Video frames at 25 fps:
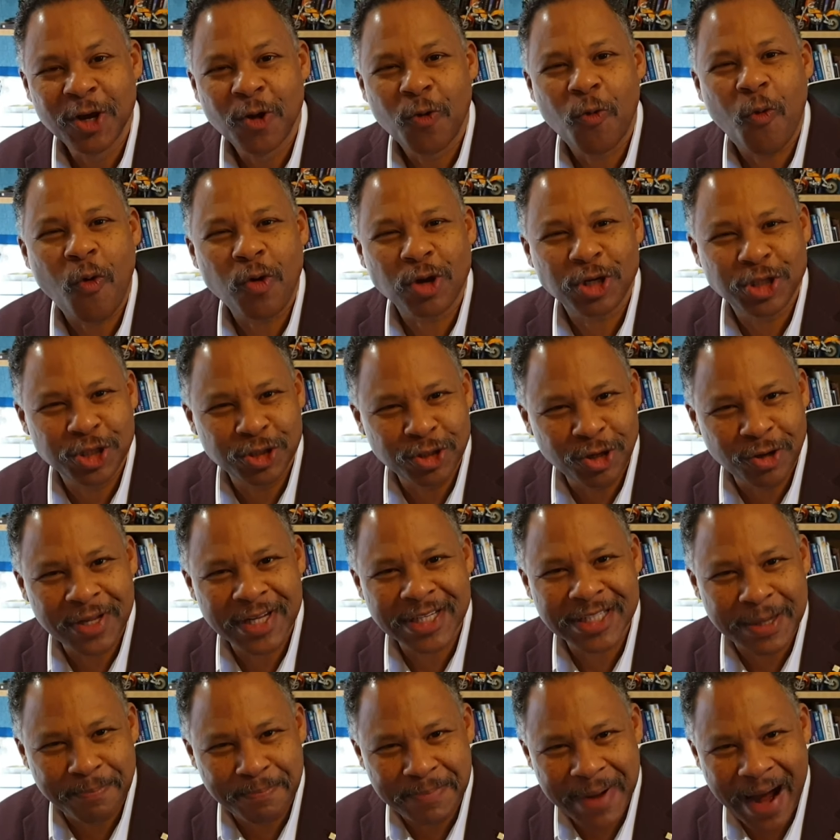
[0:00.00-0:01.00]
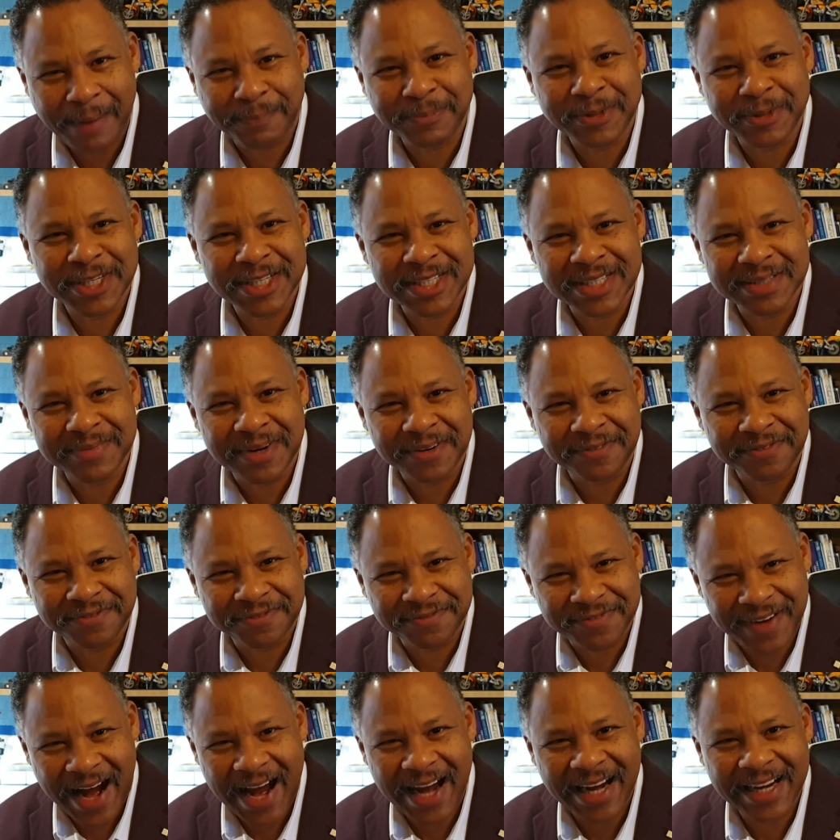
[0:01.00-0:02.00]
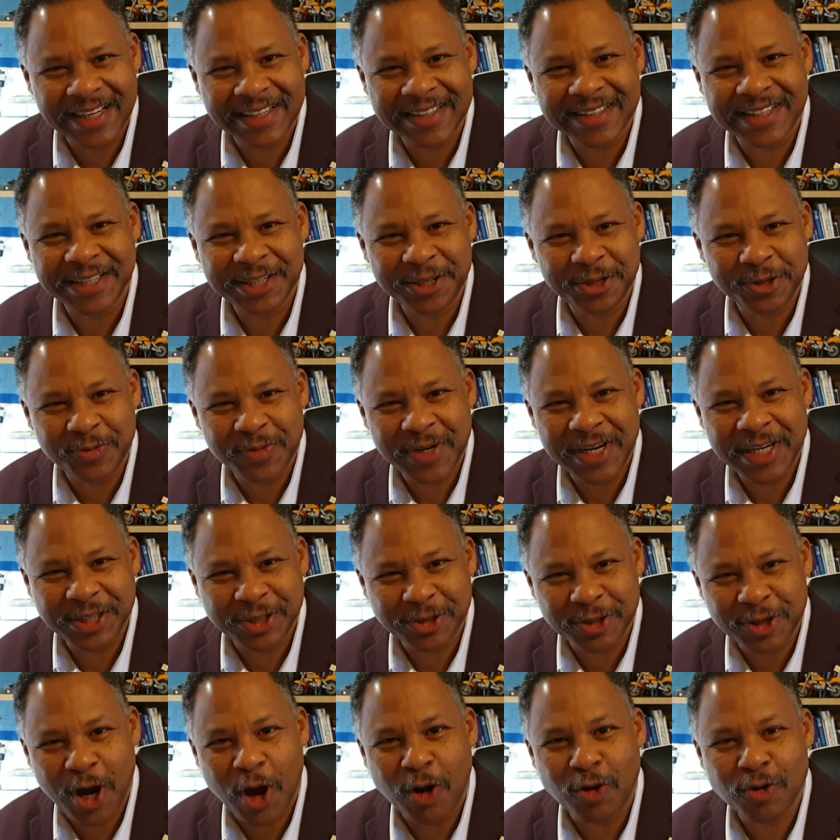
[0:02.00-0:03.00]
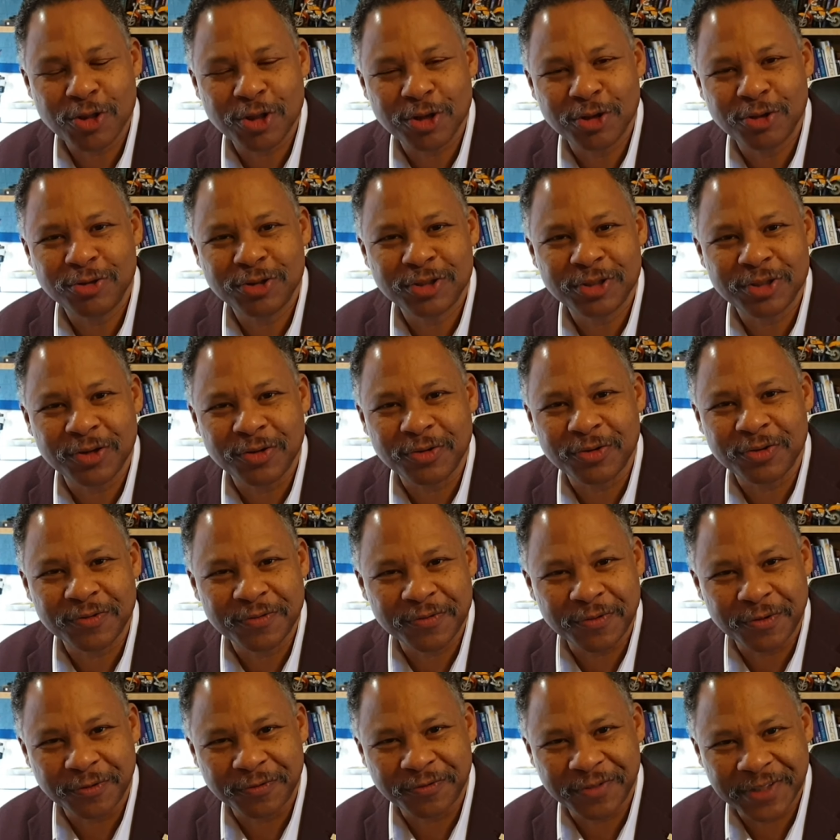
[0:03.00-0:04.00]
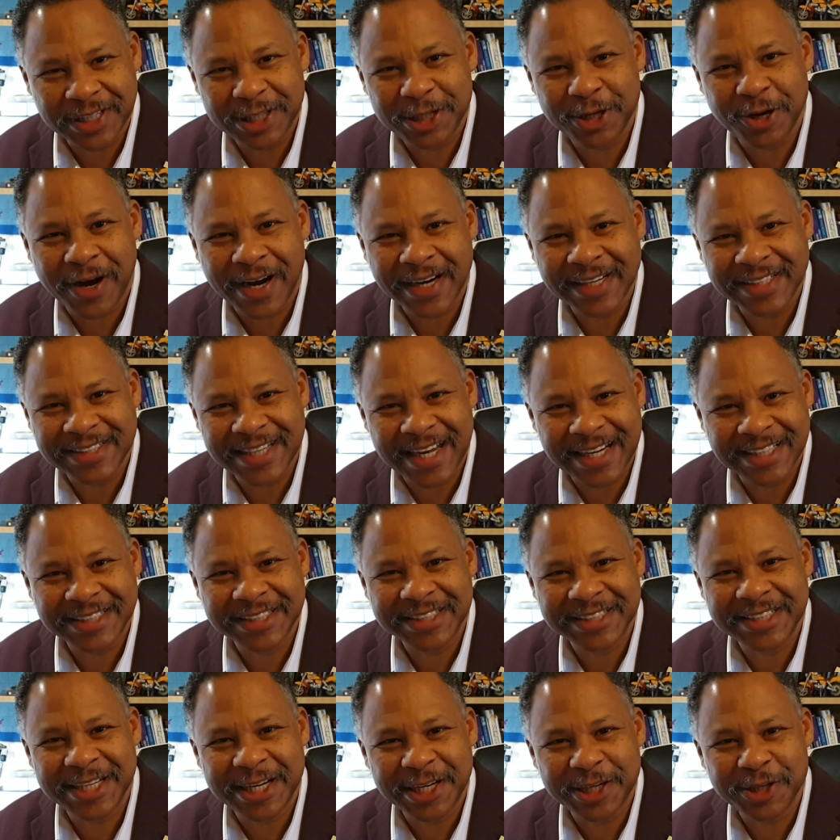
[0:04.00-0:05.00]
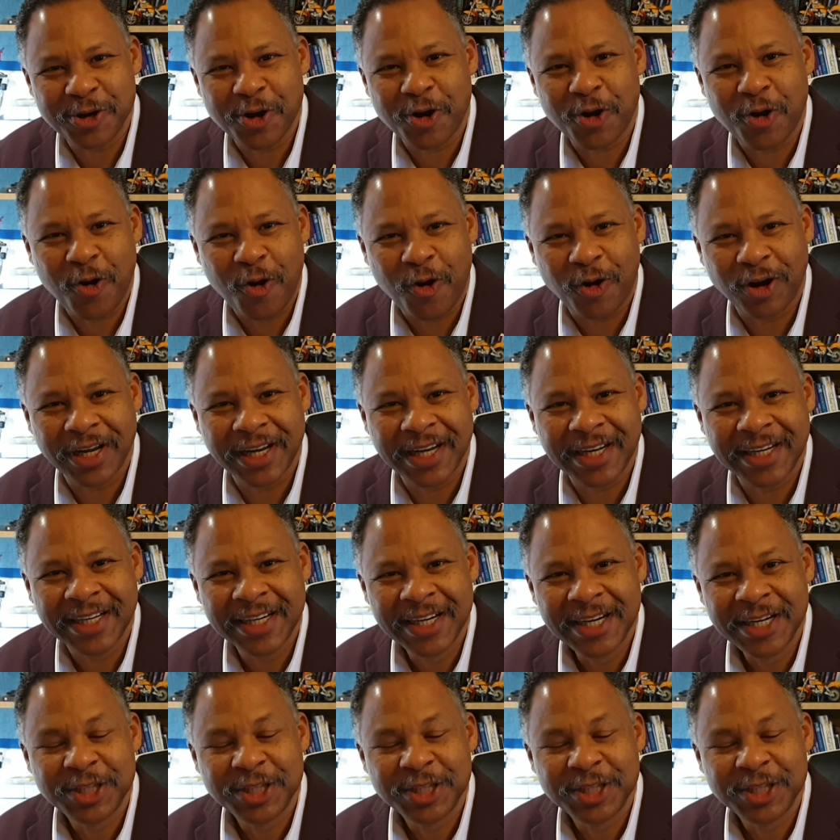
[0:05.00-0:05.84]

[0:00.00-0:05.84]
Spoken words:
Do you know there's a baptism of fire that you need to go through to fulfill your identity and your calling?